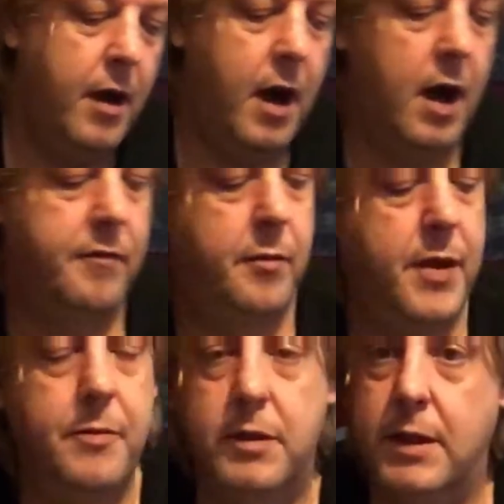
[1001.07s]
other
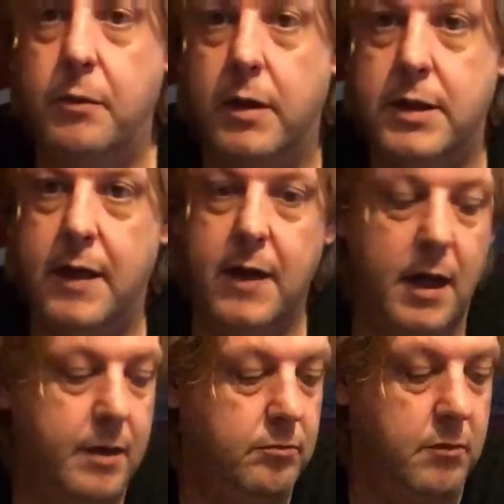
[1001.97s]
people did watch it and they're
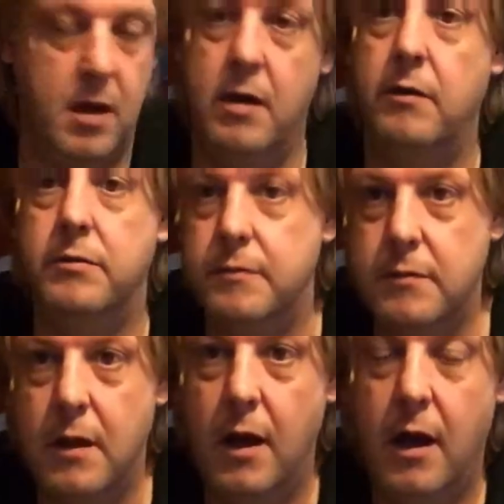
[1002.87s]
like, no,
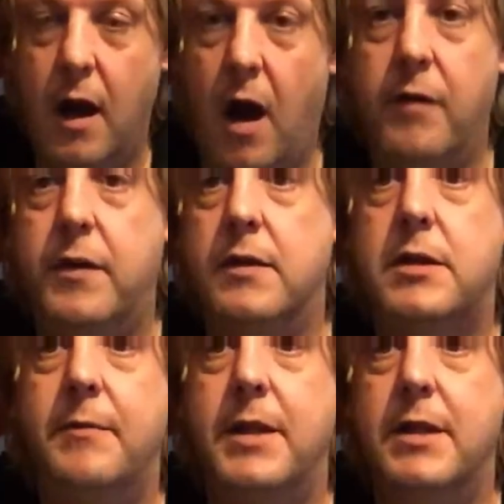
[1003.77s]
I've got
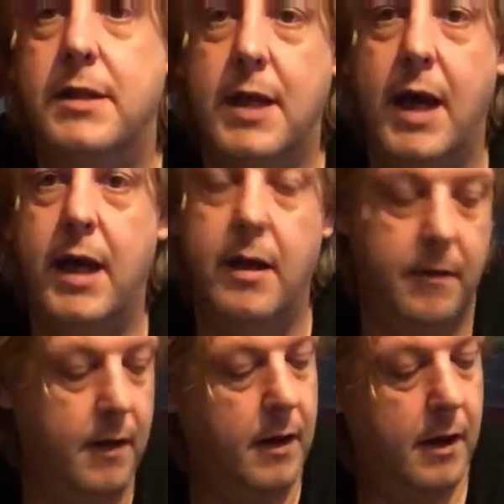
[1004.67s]
something to say,
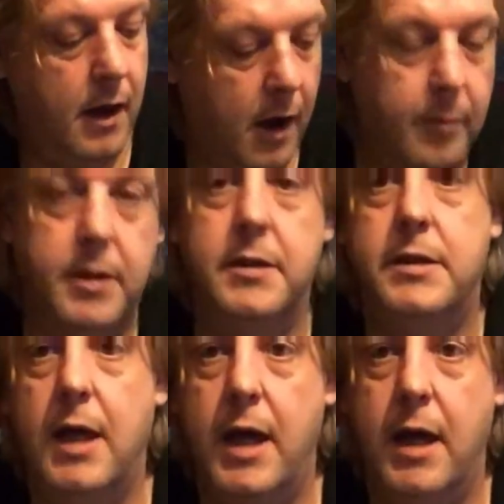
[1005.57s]
I'm going to
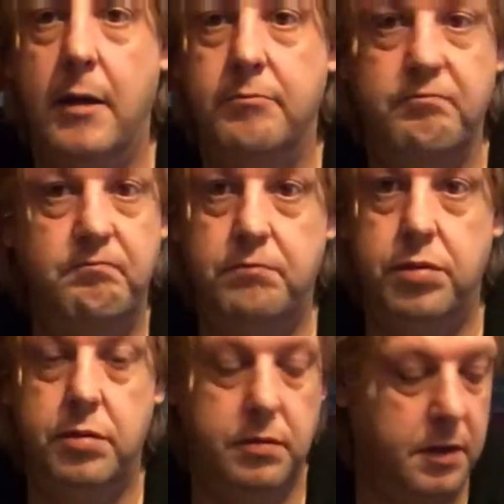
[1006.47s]
say it.
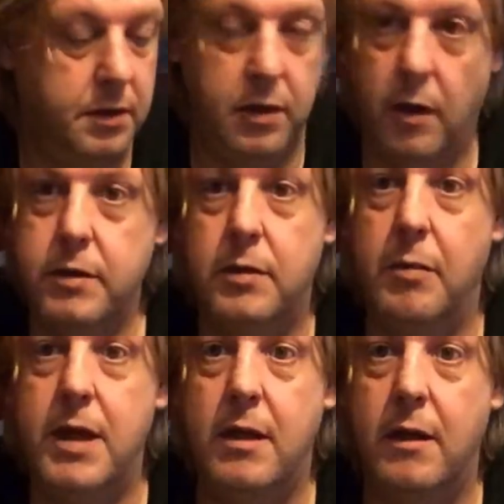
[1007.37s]
Not to
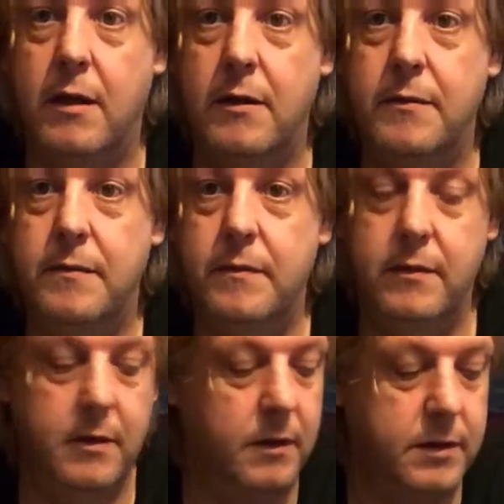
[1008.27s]
me, you're not.
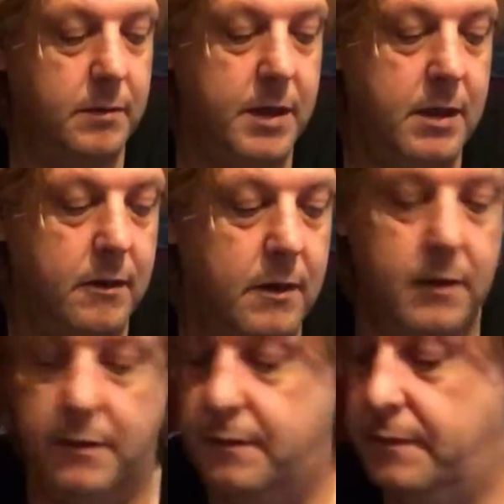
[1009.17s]
Not to me, you're not.
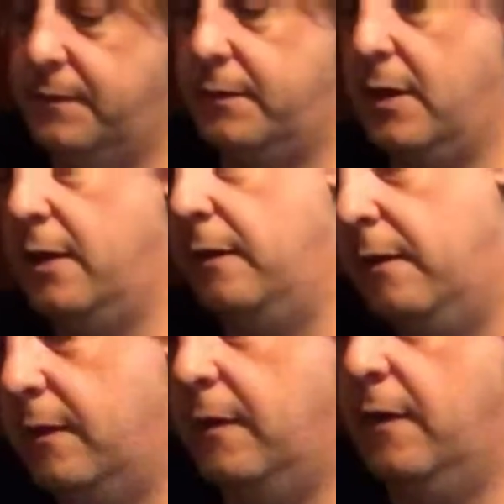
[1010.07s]
No.
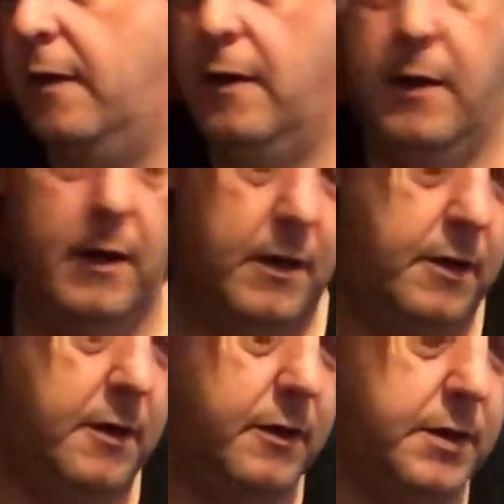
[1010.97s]

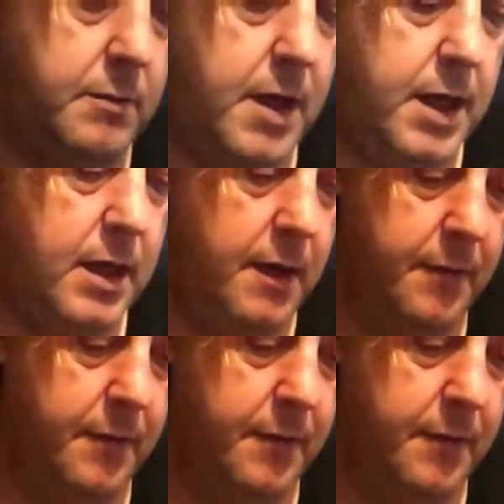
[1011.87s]
Not to me.